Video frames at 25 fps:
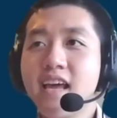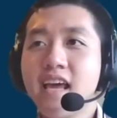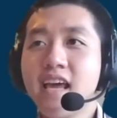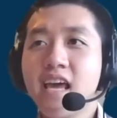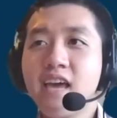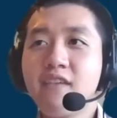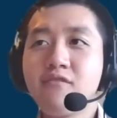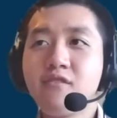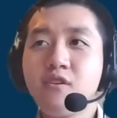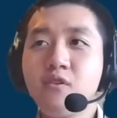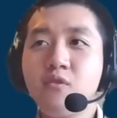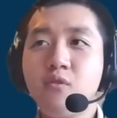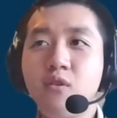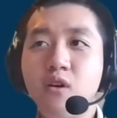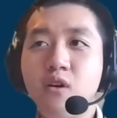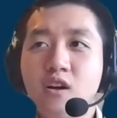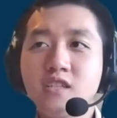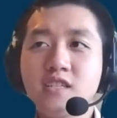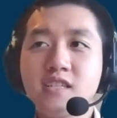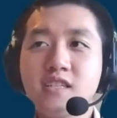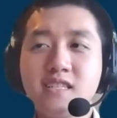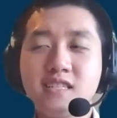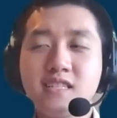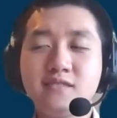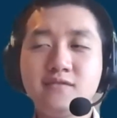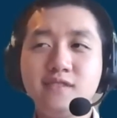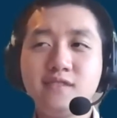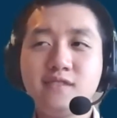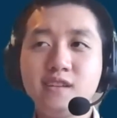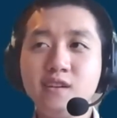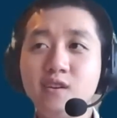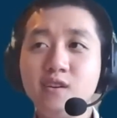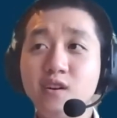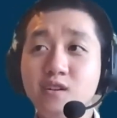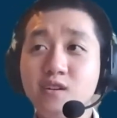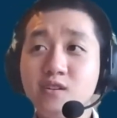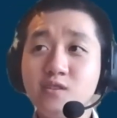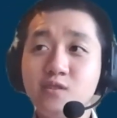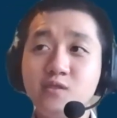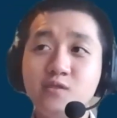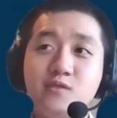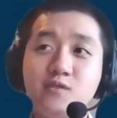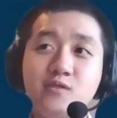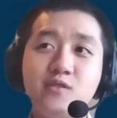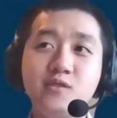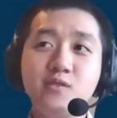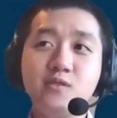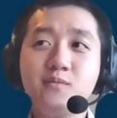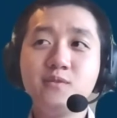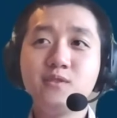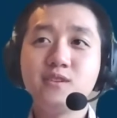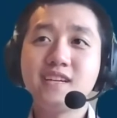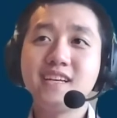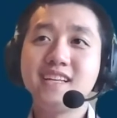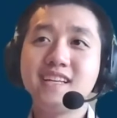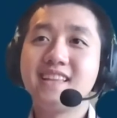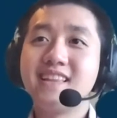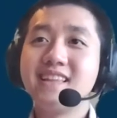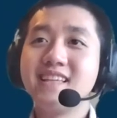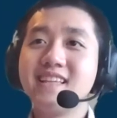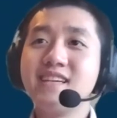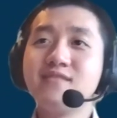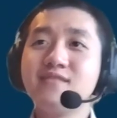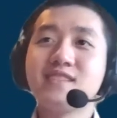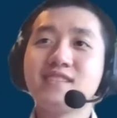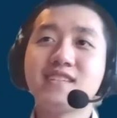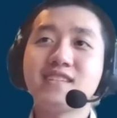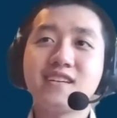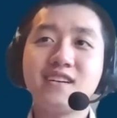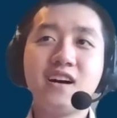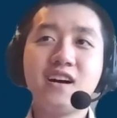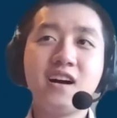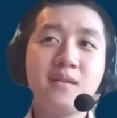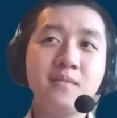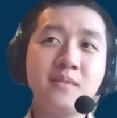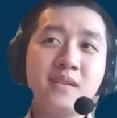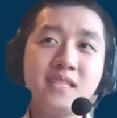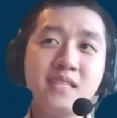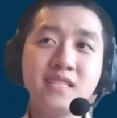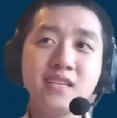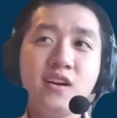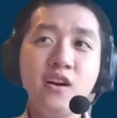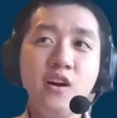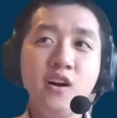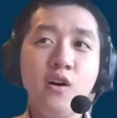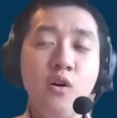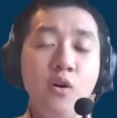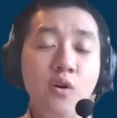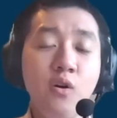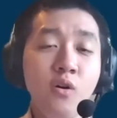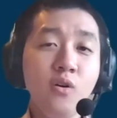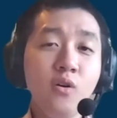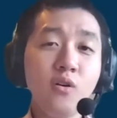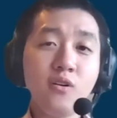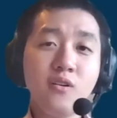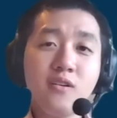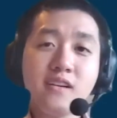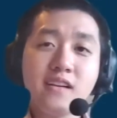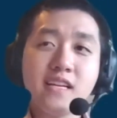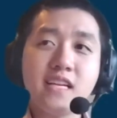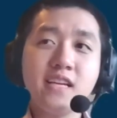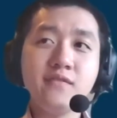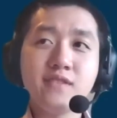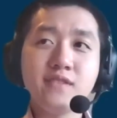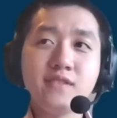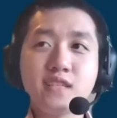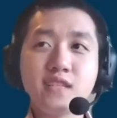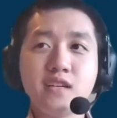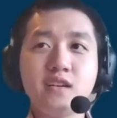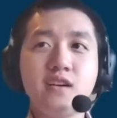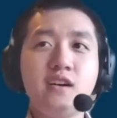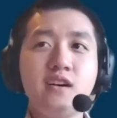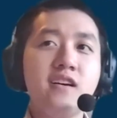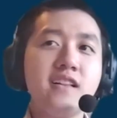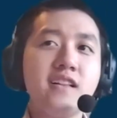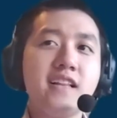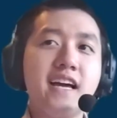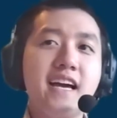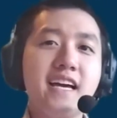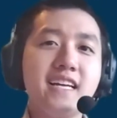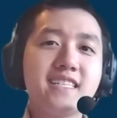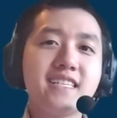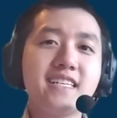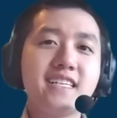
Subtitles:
If you're watching this video on YouTube, you can leave us a comment or give us a call at